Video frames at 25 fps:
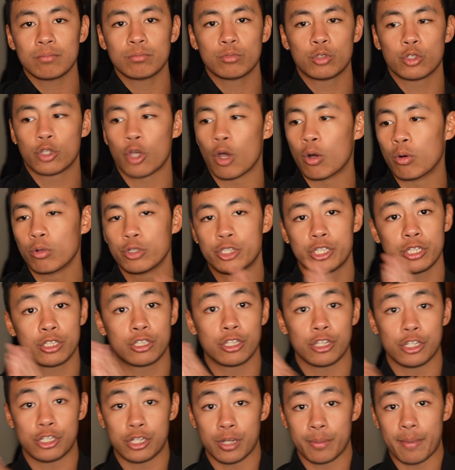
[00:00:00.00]
to go
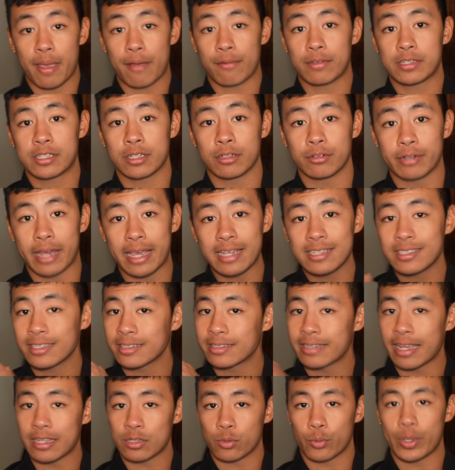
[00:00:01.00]
to the gym every single day,
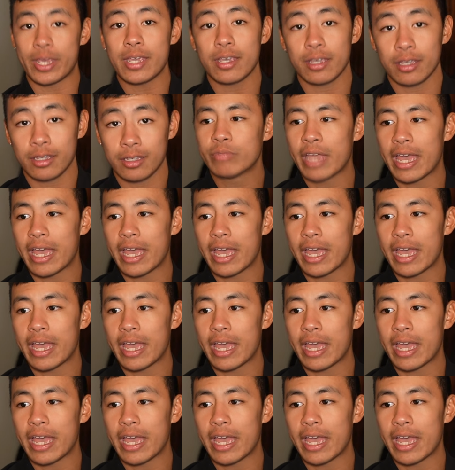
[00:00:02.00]
6 days a week,